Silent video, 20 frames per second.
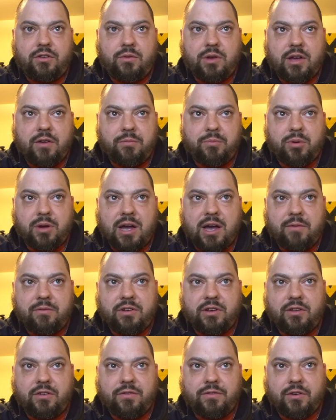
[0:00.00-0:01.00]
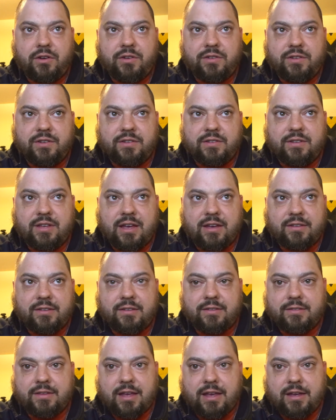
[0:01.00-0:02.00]
you have Providence versus
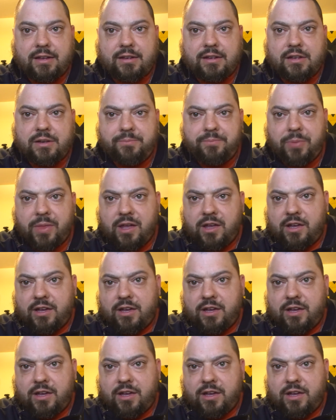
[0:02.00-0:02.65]
Texas A&M.